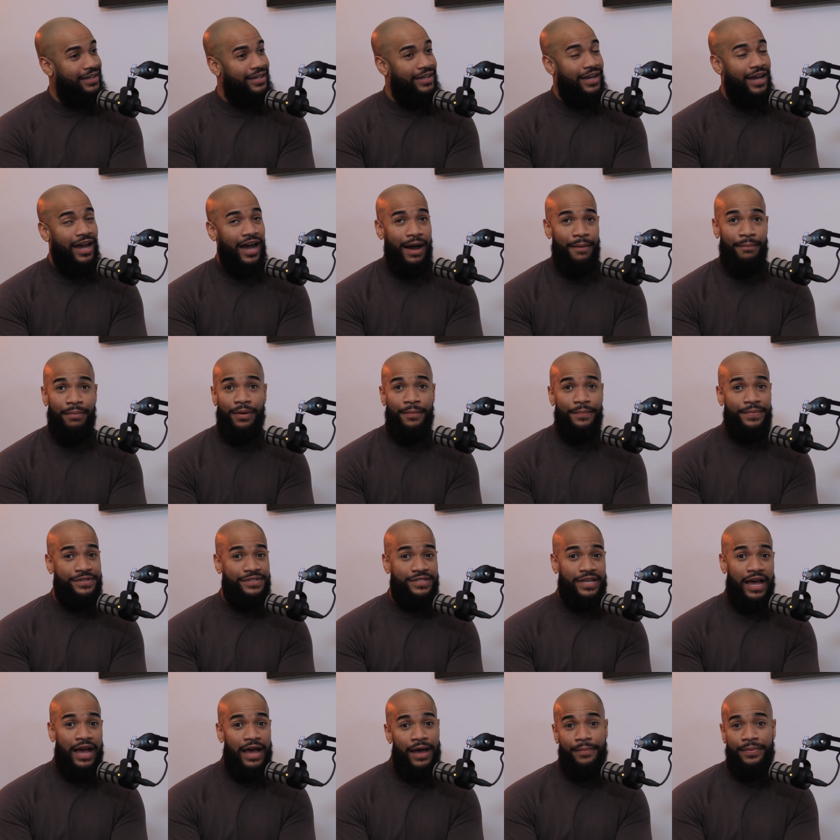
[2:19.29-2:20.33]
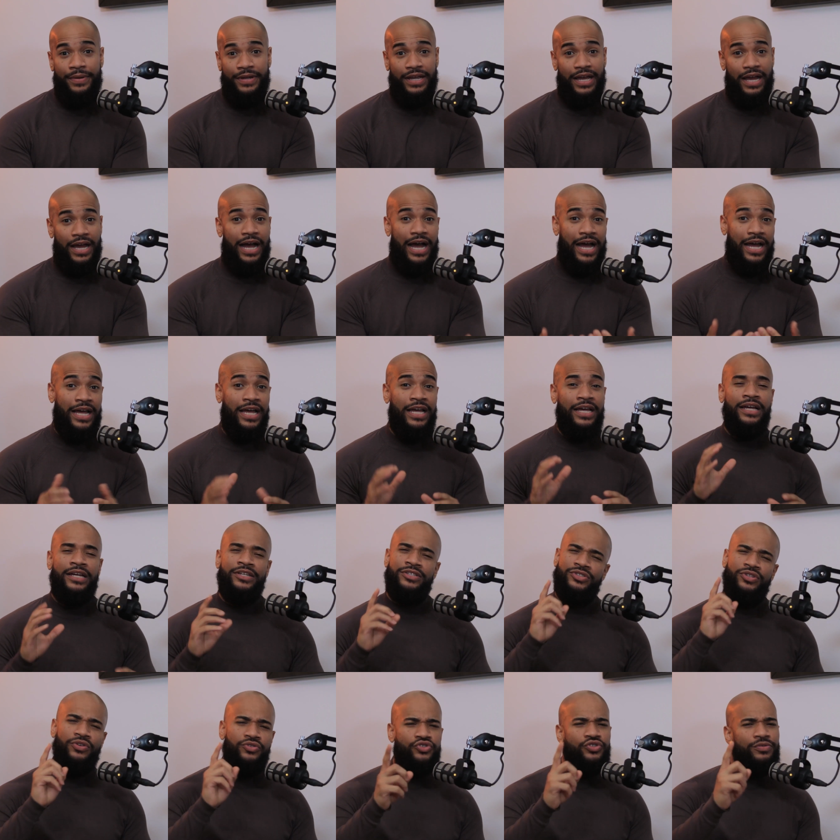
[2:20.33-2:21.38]
I bump into Abby.
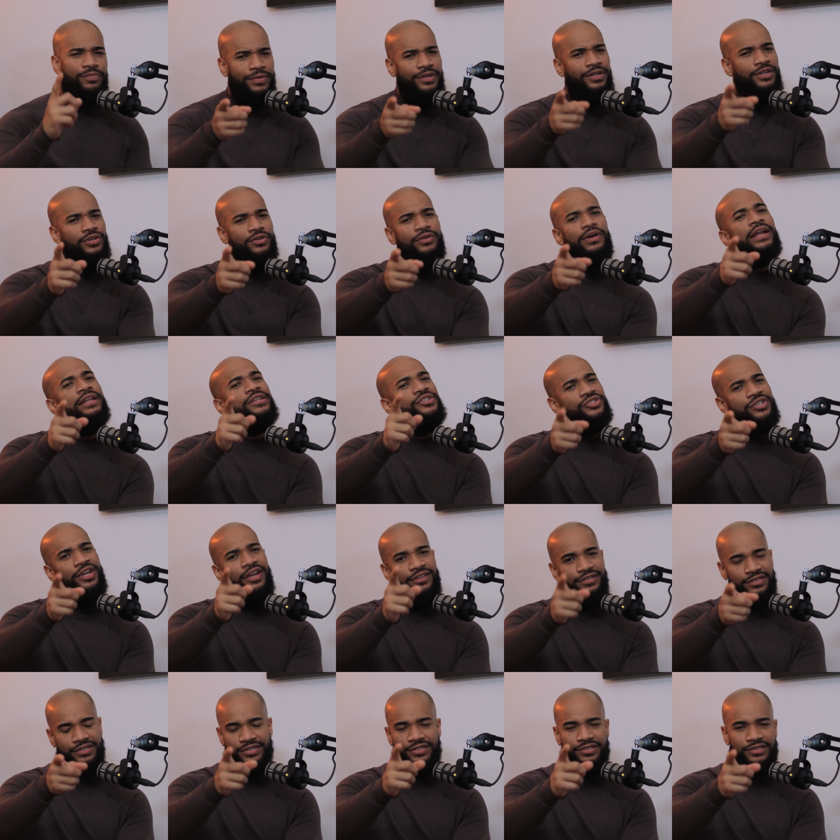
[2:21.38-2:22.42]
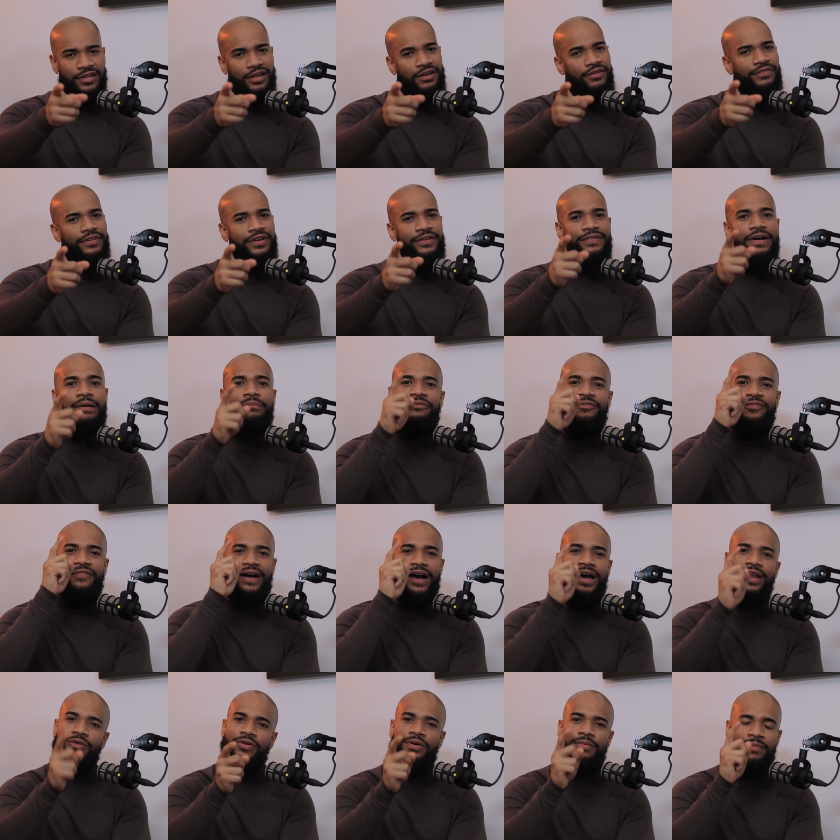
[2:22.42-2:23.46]
Social media, you got to change this stuff. If I'm
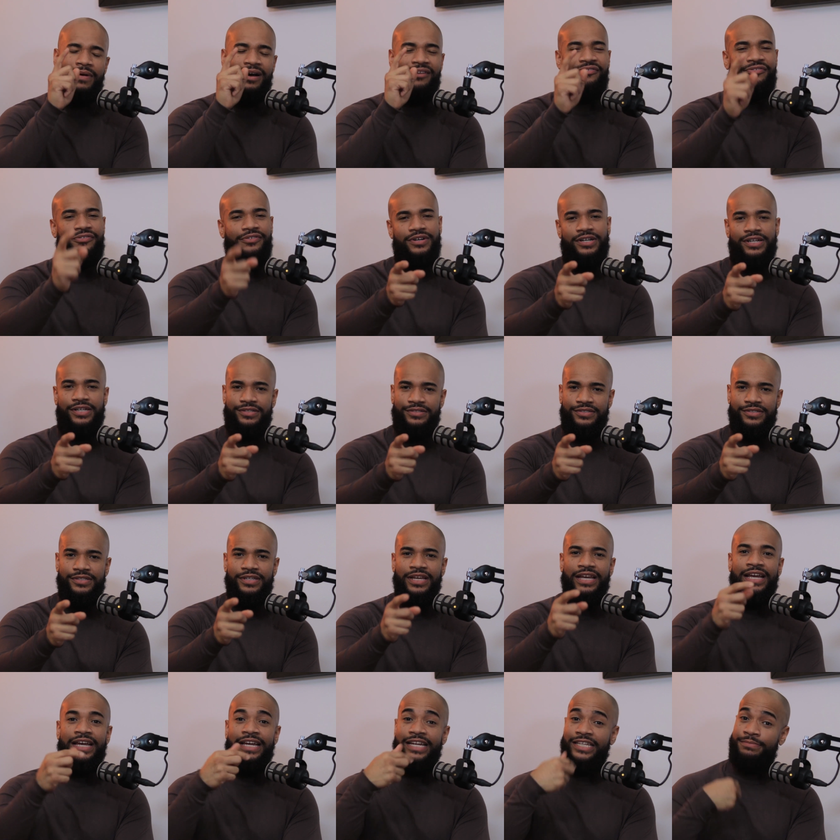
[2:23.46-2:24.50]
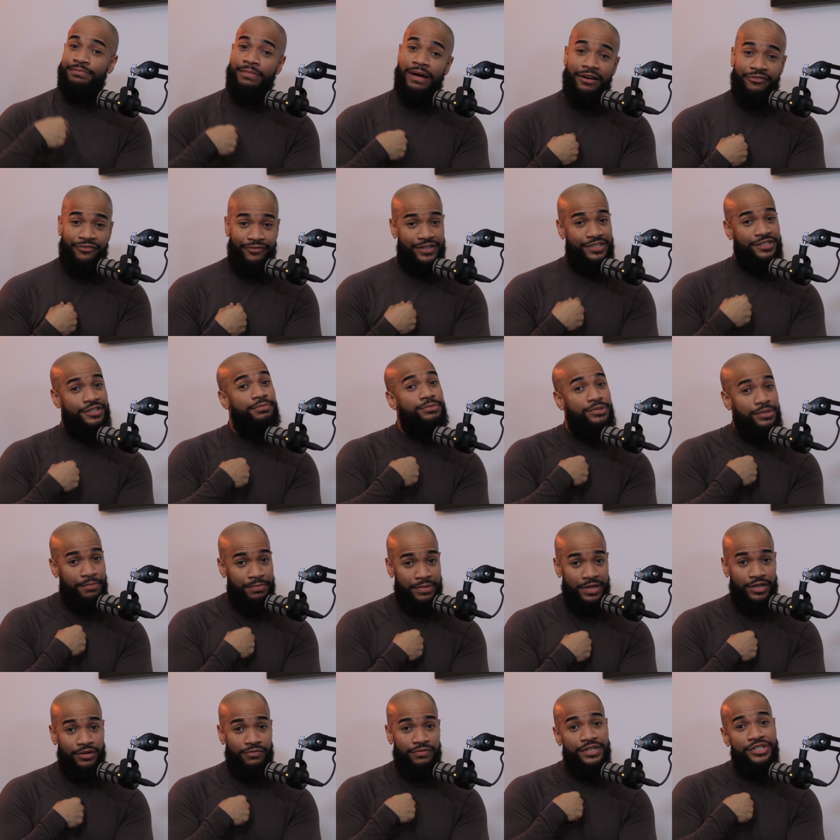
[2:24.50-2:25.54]
following my friends, it's up to me
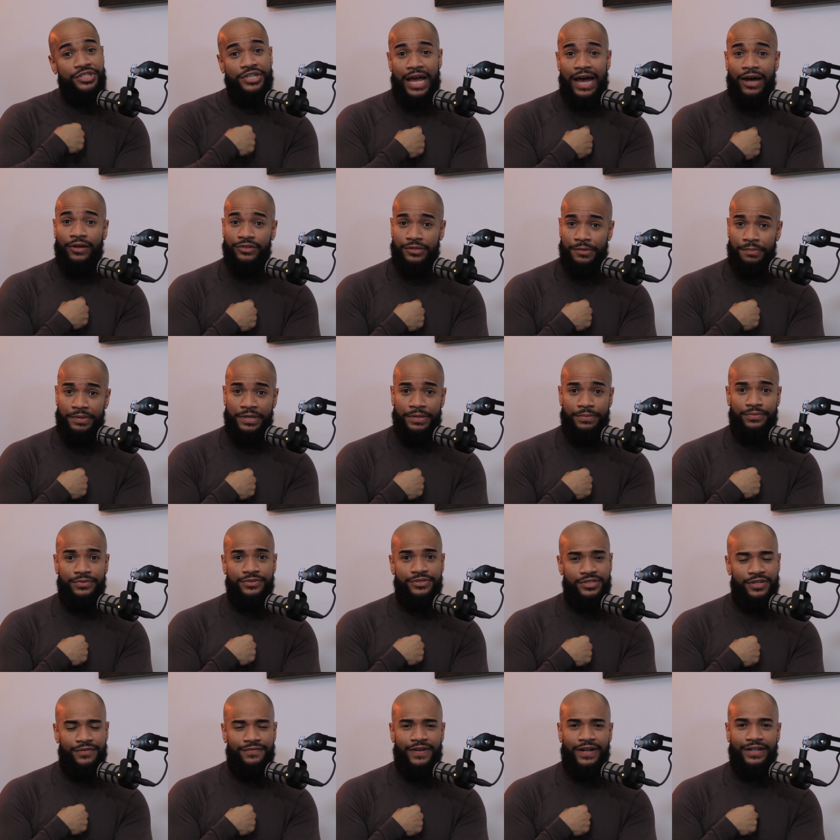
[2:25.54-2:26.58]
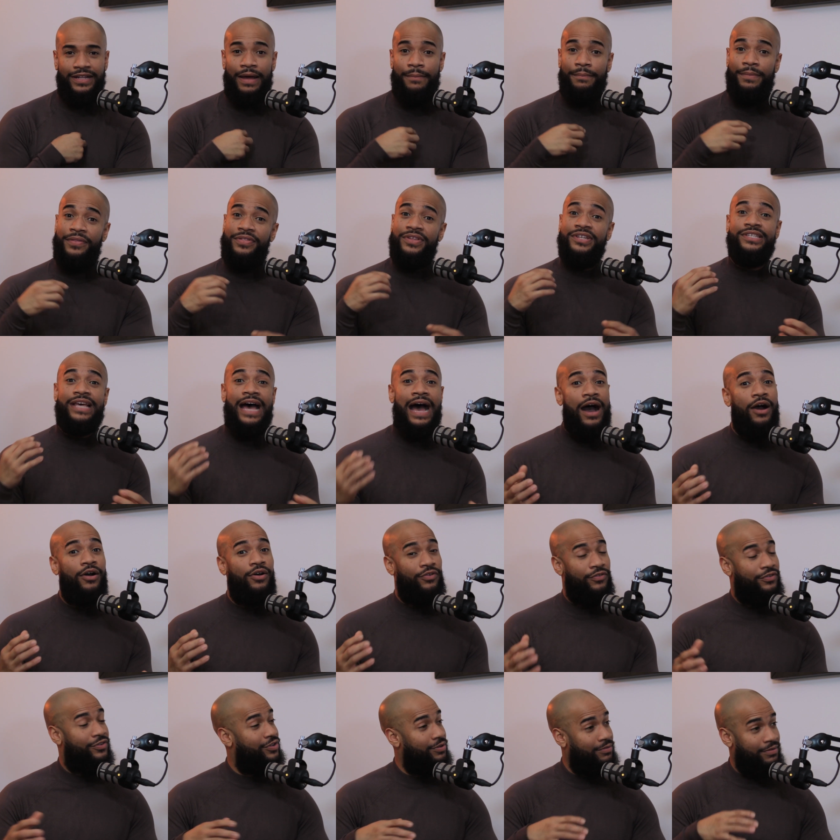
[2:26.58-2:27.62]
to reach out to people and stuff like that. But this
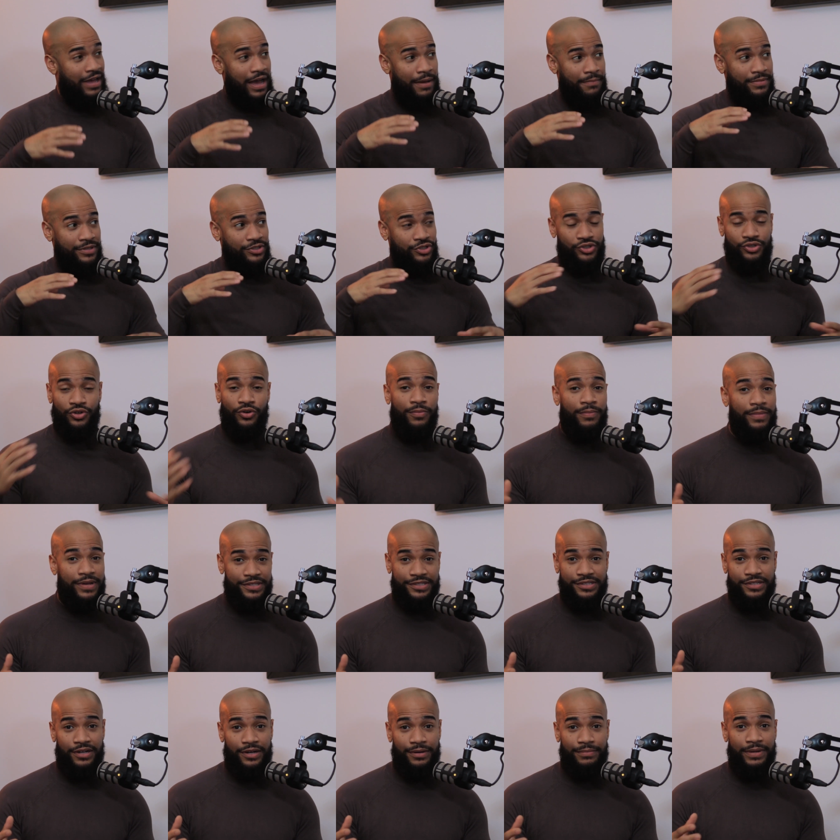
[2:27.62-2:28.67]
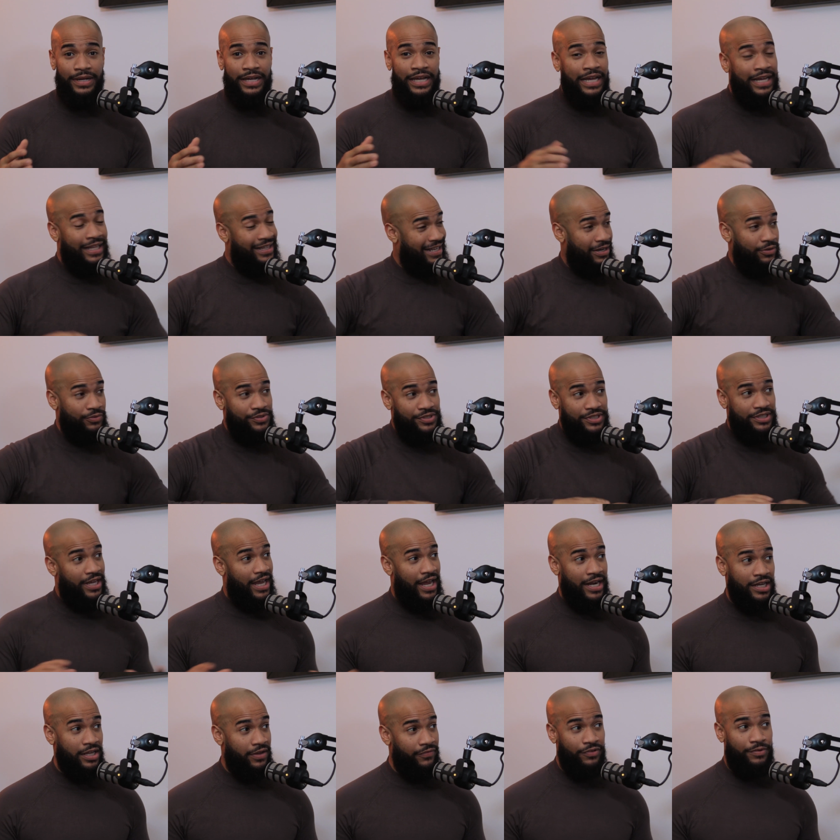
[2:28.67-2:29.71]
algorithm got me so messed up that I don't see
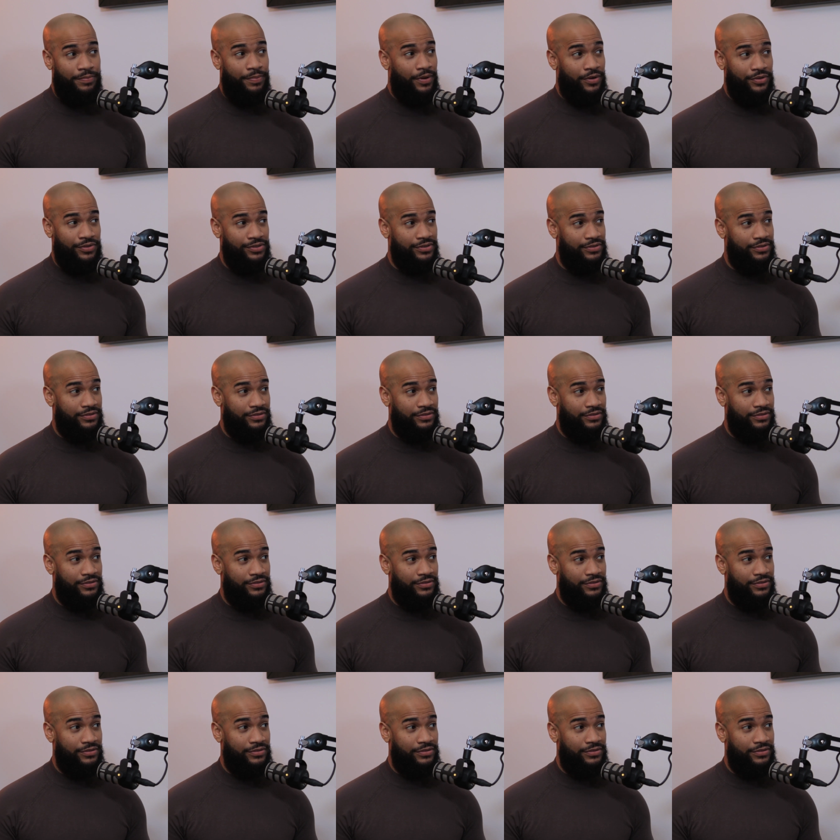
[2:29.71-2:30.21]
any of your posts,